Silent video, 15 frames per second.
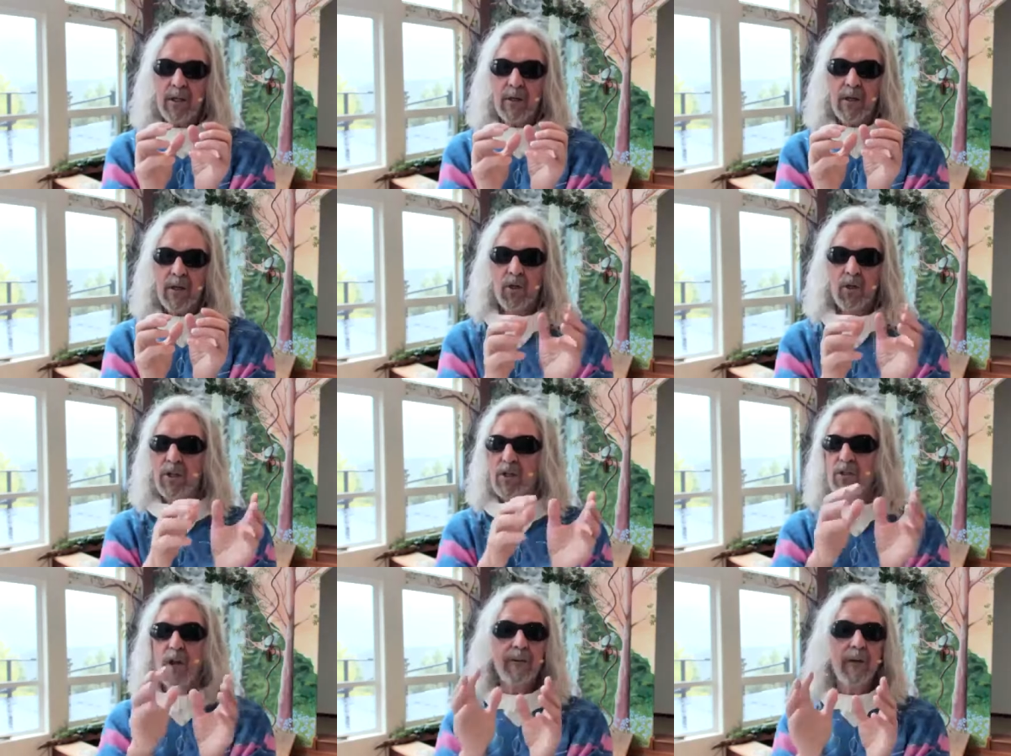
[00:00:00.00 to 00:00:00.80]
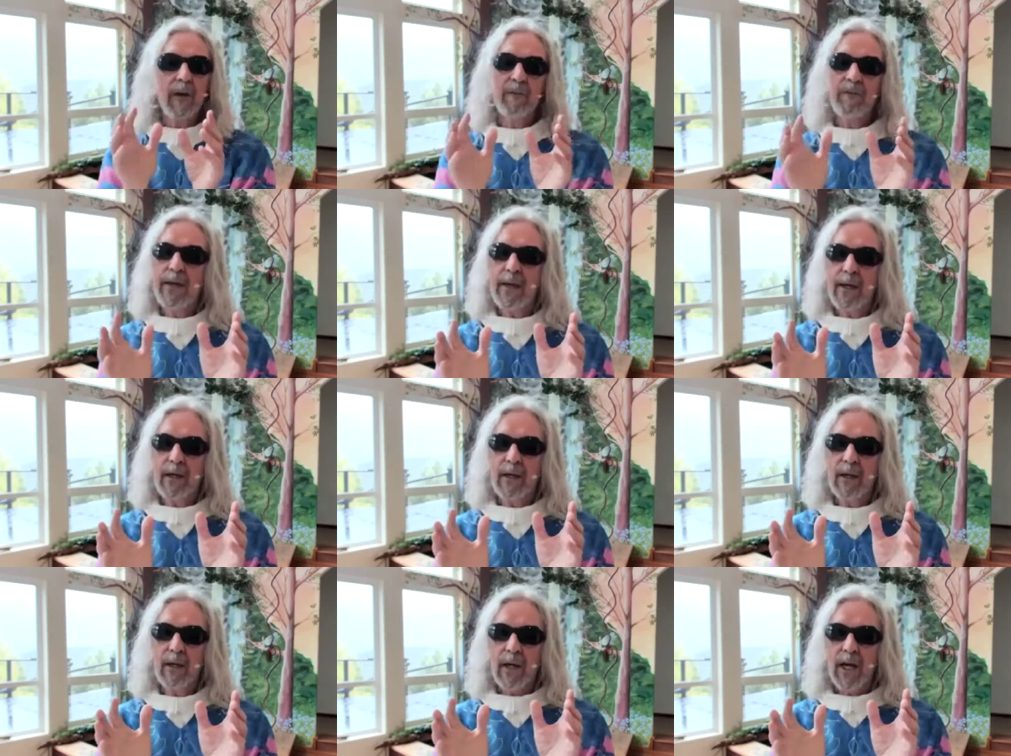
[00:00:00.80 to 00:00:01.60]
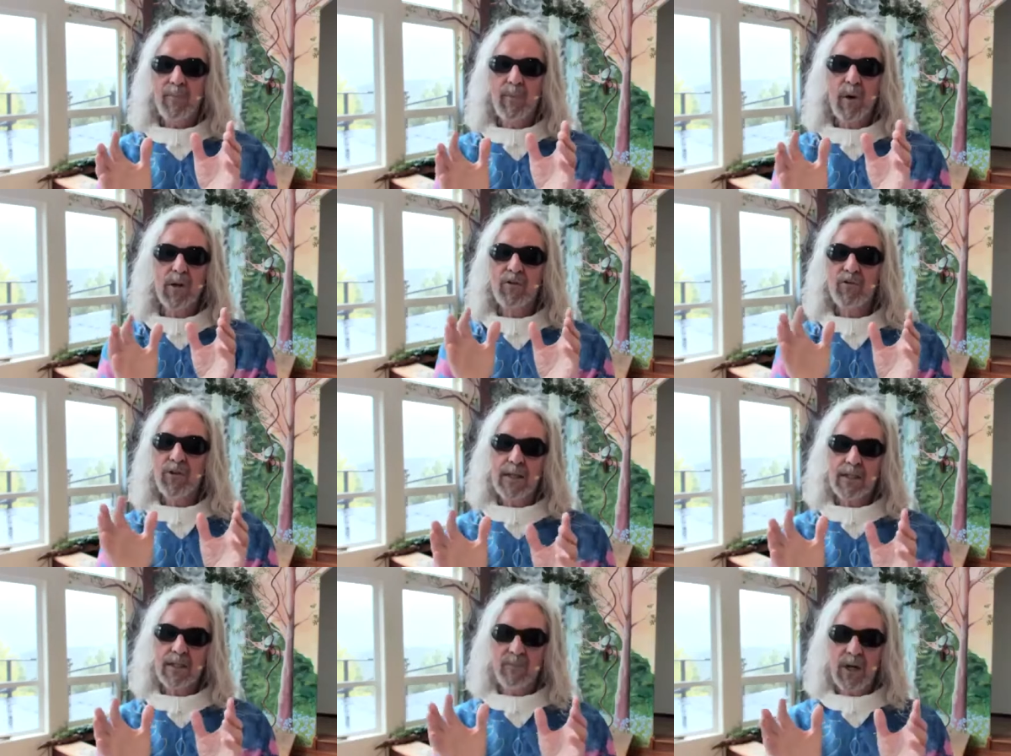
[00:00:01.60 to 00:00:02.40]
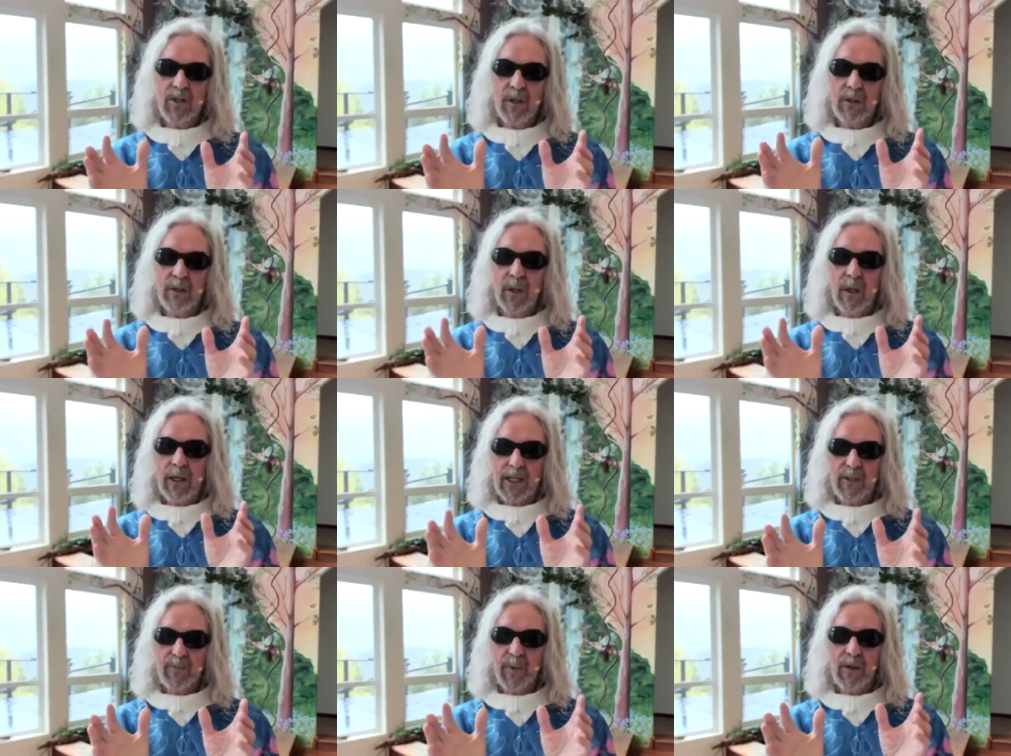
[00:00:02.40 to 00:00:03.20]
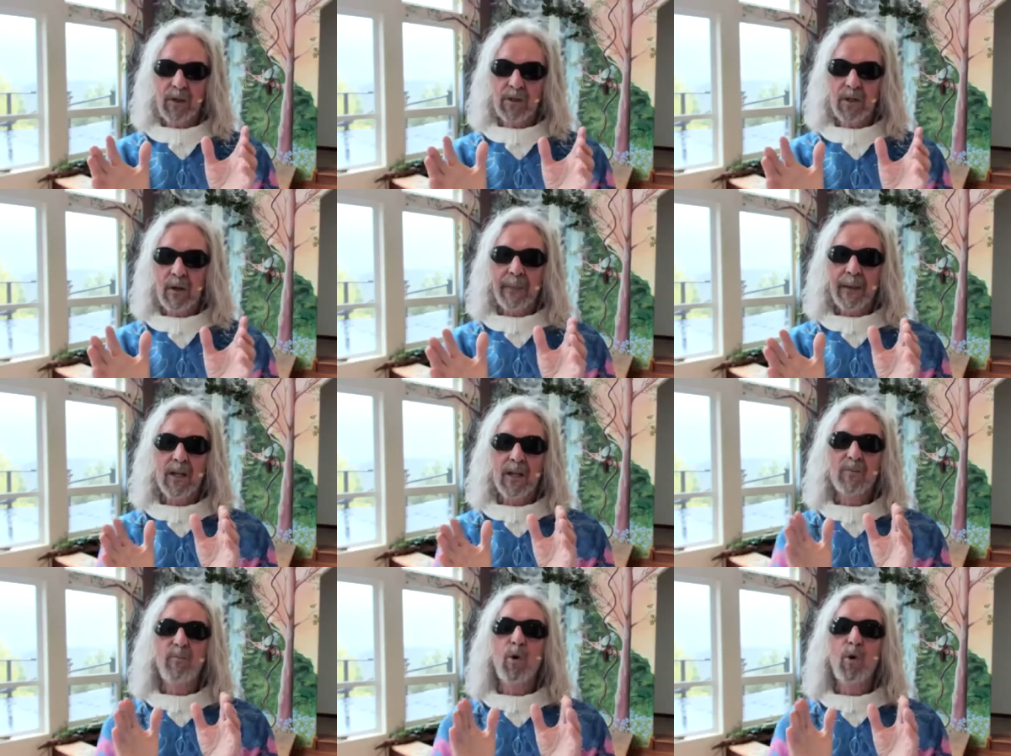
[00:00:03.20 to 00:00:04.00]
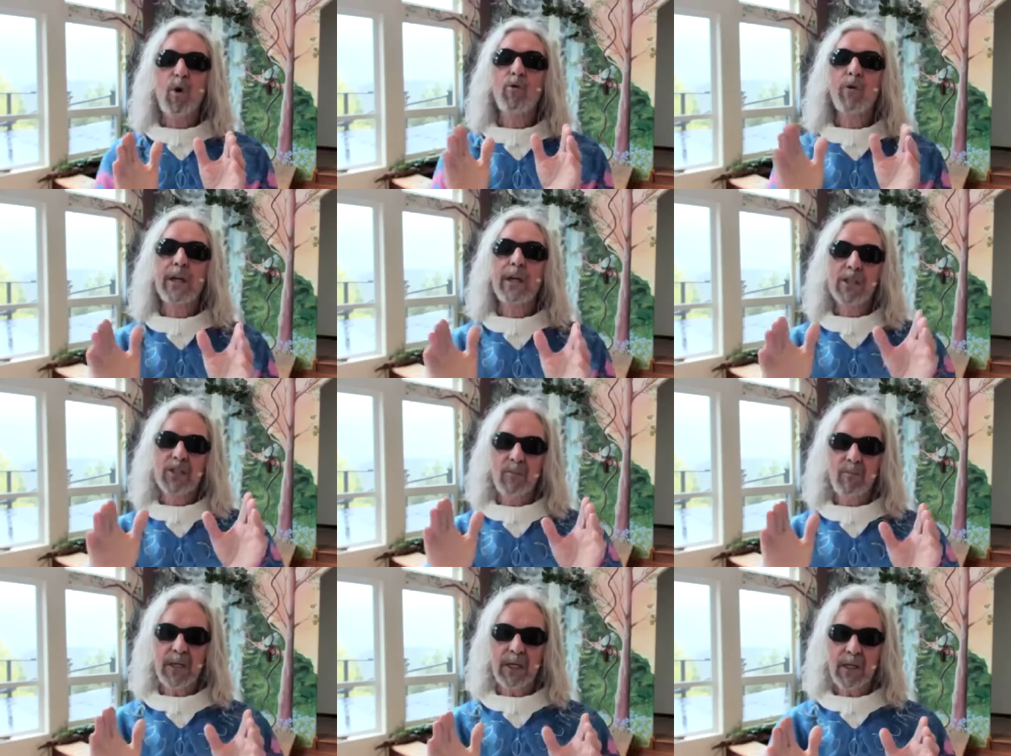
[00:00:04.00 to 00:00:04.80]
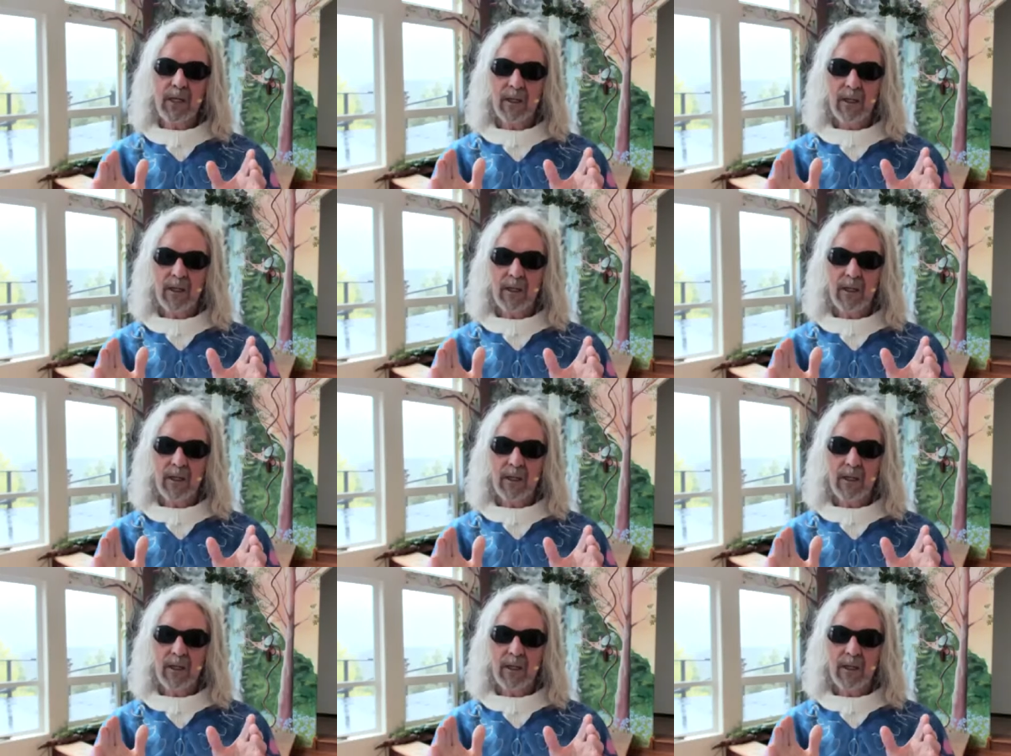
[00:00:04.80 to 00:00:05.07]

So there's nothing vague about a transdimensional experience. It is more real to me